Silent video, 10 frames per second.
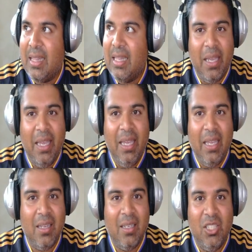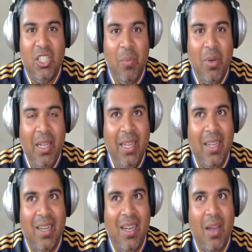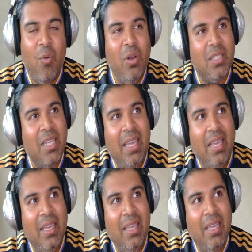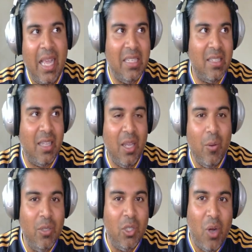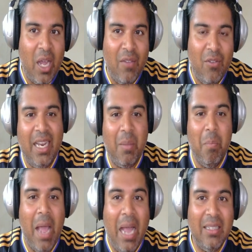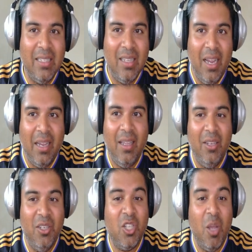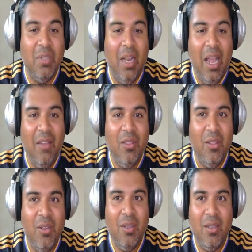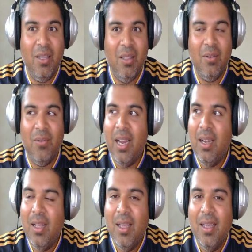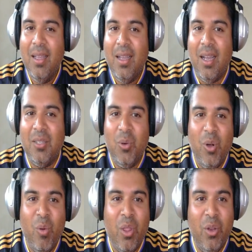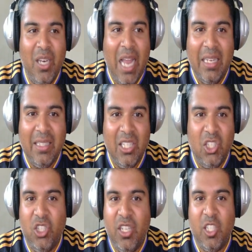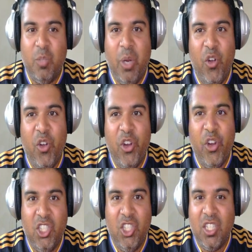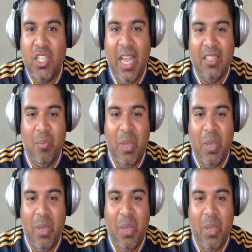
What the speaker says: he generally, I wouldn't say he is a skilled driver like Max is, like he just comes alive in the rain. I just wonder whether Lance is just experience, just he has